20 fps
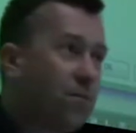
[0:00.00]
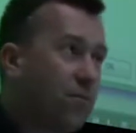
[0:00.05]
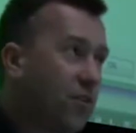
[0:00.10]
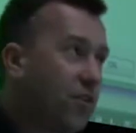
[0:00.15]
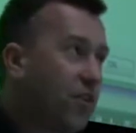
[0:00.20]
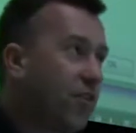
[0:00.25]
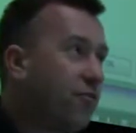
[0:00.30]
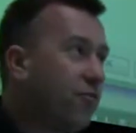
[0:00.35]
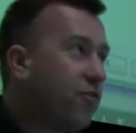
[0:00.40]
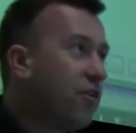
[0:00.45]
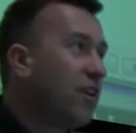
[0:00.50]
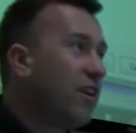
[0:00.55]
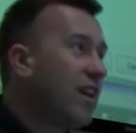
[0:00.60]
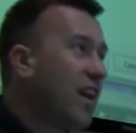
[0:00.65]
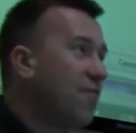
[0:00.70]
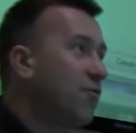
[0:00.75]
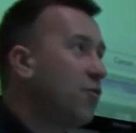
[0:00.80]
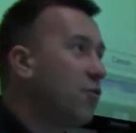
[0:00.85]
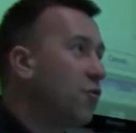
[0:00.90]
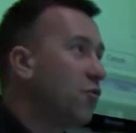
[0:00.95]
the different
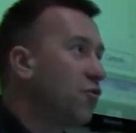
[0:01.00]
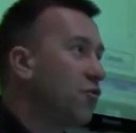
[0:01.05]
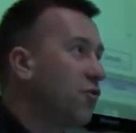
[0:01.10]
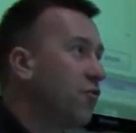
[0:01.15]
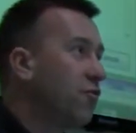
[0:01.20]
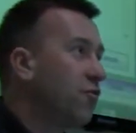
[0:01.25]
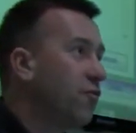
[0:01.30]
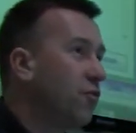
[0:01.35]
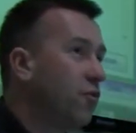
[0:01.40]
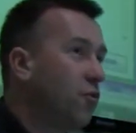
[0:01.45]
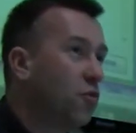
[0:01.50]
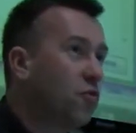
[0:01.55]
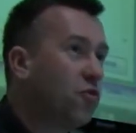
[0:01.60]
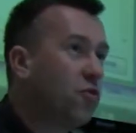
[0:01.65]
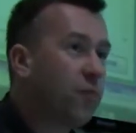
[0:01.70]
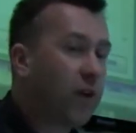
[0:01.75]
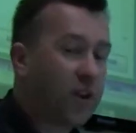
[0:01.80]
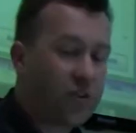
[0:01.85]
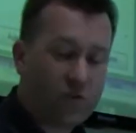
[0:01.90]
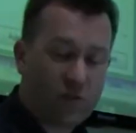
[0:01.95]
levels of
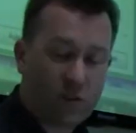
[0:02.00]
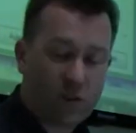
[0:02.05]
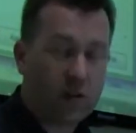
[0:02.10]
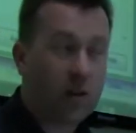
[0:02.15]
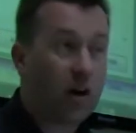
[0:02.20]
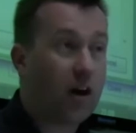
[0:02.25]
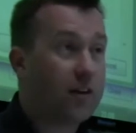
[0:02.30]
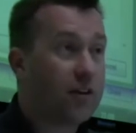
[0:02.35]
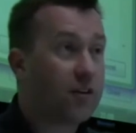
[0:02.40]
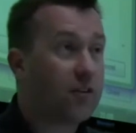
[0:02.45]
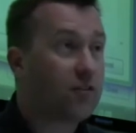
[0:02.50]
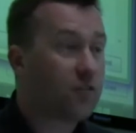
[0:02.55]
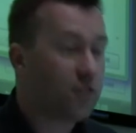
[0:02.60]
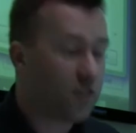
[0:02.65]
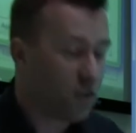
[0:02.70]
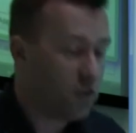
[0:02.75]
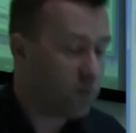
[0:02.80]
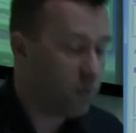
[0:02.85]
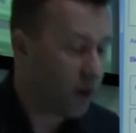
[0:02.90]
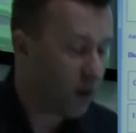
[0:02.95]
automation and guidance
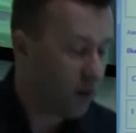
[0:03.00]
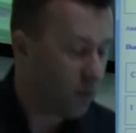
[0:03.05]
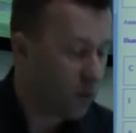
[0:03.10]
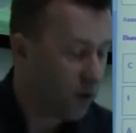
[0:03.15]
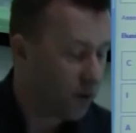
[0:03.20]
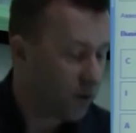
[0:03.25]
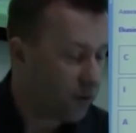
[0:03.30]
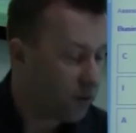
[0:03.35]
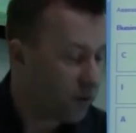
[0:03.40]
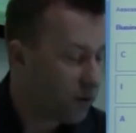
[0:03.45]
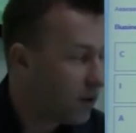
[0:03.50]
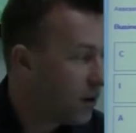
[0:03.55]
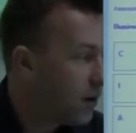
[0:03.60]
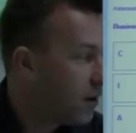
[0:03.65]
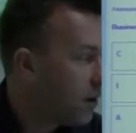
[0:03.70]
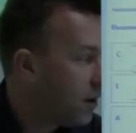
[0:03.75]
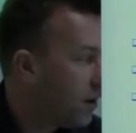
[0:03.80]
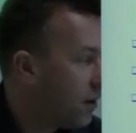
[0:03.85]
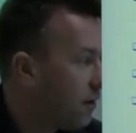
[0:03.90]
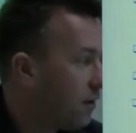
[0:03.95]
that you might want.
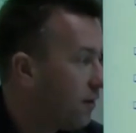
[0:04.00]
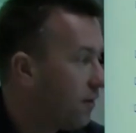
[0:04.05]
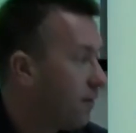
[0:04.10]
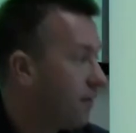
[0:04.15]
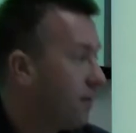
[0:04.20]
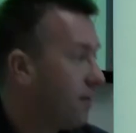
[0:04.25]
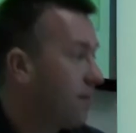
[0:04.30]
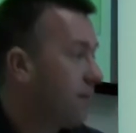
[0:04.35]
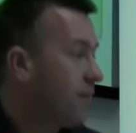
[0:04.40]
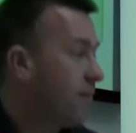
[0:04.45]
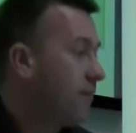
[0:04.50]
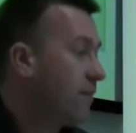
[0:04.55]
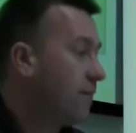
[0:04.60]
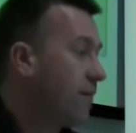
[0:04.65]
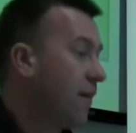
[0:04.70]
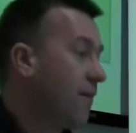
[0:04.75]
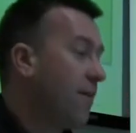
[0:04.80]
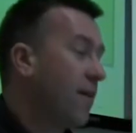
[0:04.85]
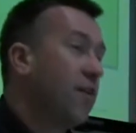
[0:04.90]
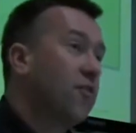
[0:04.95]

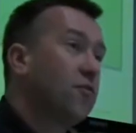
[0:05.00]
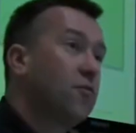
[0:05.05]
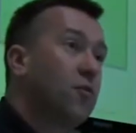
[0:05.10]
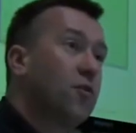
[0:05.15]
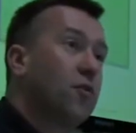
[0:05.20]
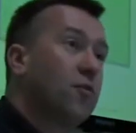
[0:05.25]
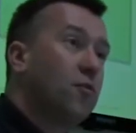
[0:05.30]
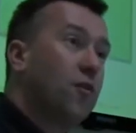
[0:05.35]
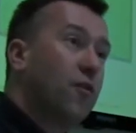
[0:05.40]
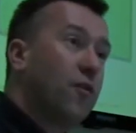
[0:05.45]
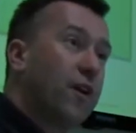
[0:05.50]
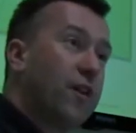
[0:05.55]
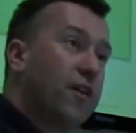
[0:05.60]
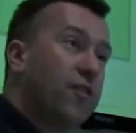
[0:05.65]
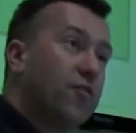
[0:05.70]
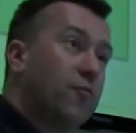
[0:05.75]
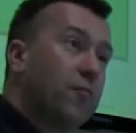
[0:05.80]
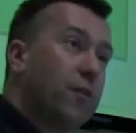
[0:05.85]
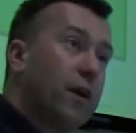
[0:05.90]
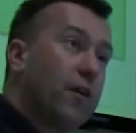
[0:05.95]
And that's what, what that
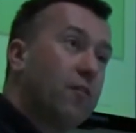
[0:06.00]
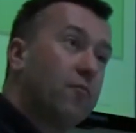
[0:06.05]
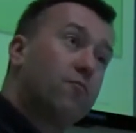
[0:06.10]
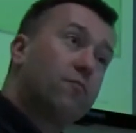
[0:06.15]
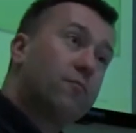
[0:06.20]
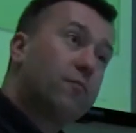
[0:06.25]
is about.